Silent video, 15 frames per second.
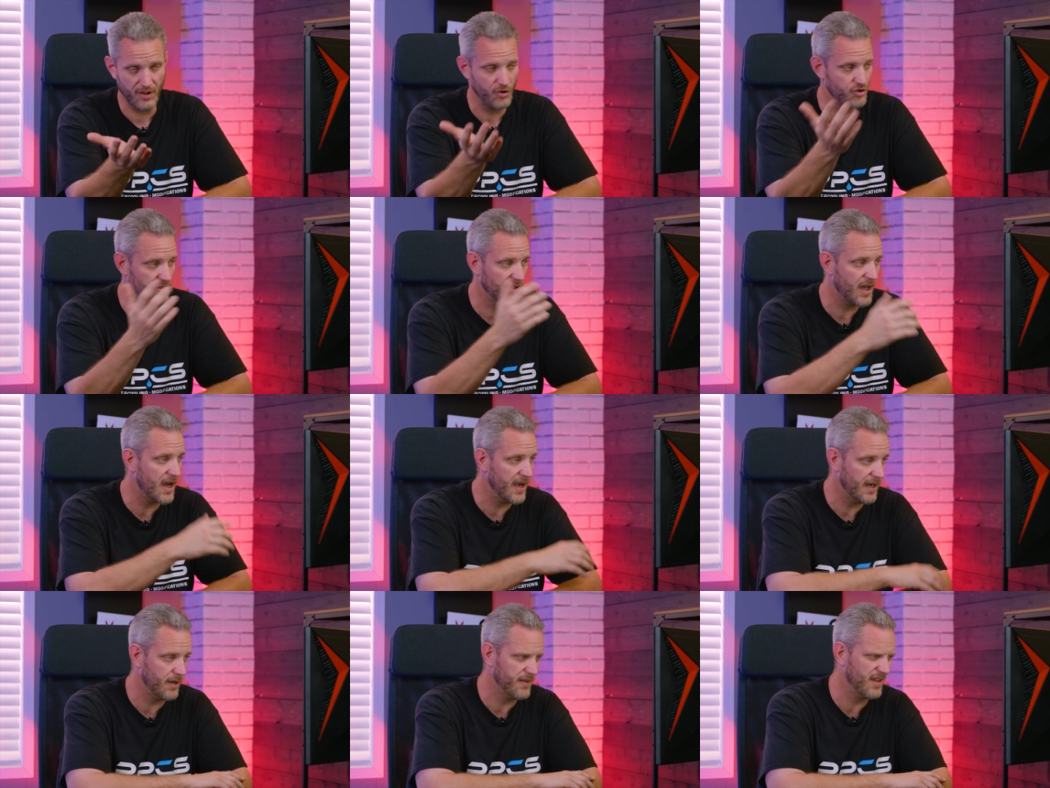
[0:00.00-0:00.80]
in
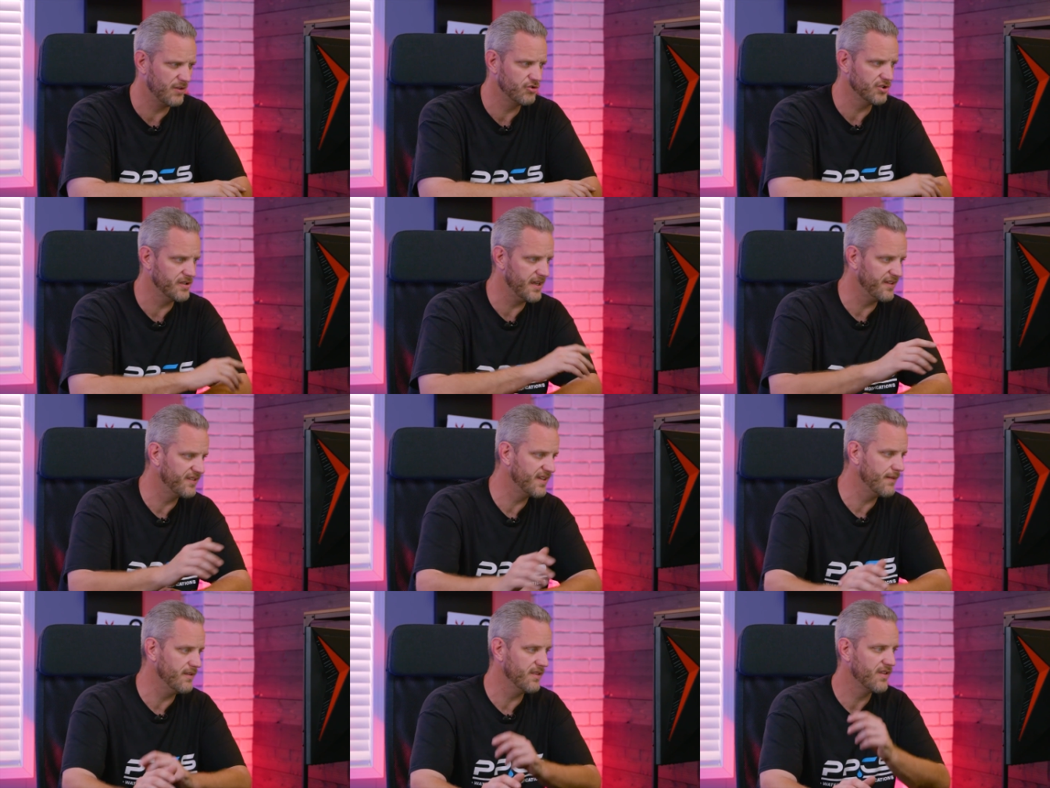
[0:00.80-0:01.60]
july i think july
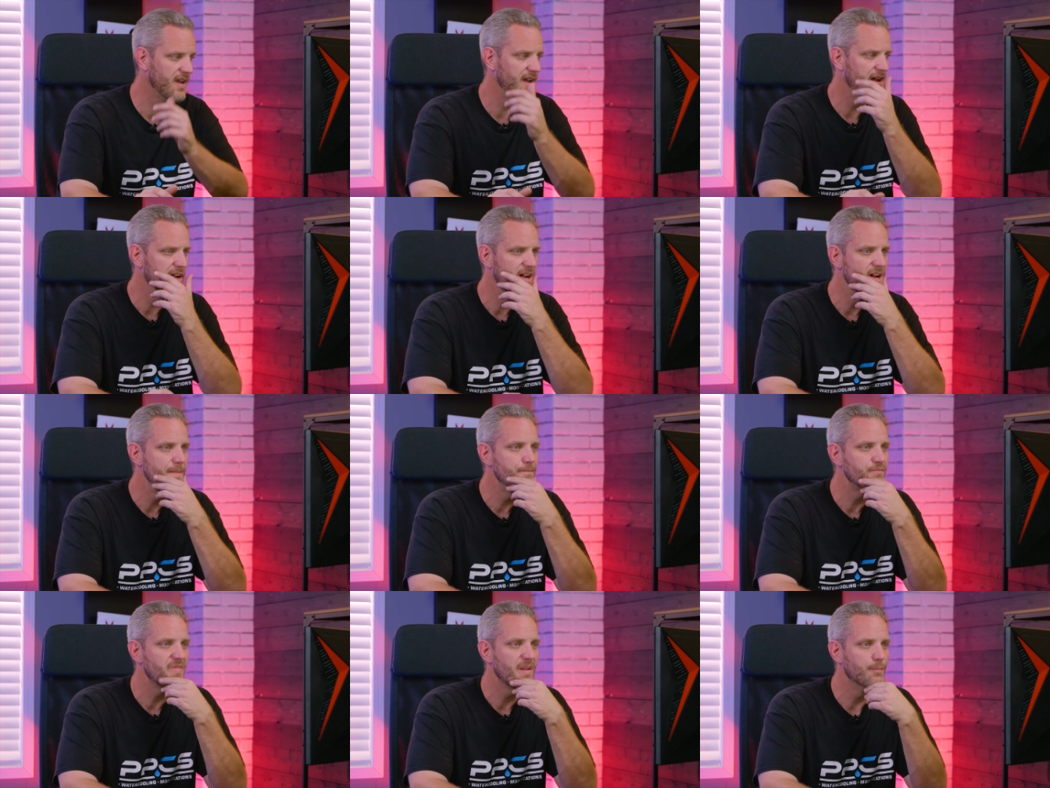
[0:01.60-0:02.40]
7th
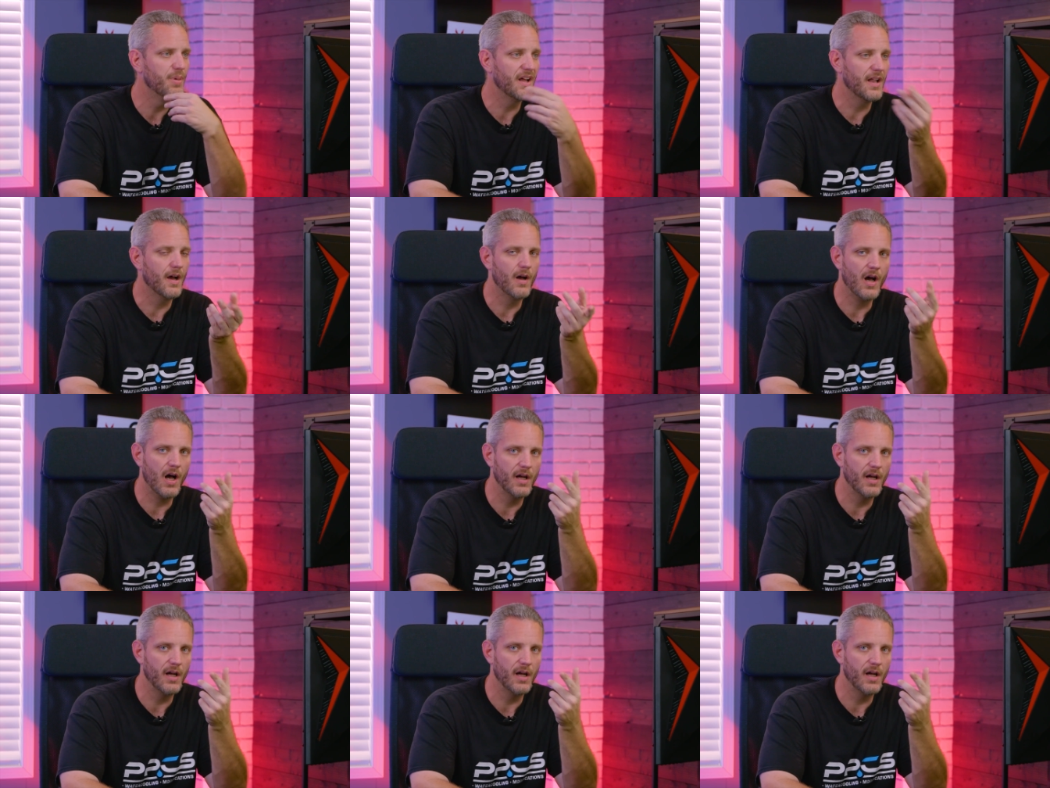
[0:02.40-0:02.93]
but